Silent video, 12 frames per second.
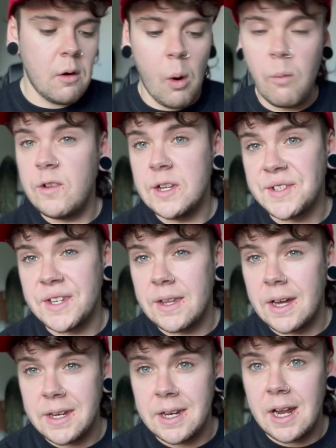Obviously
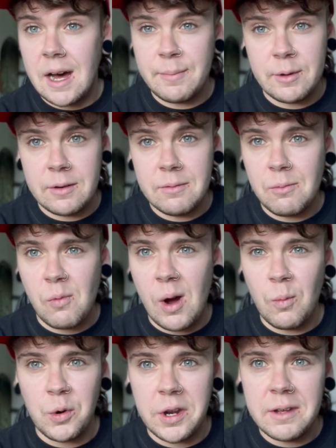that didn't happen.
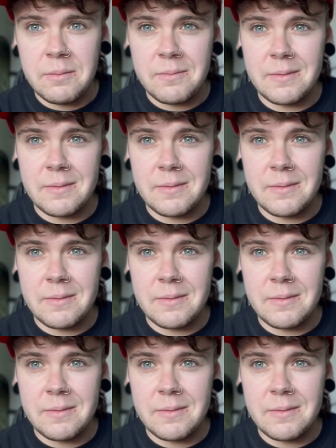Why would it?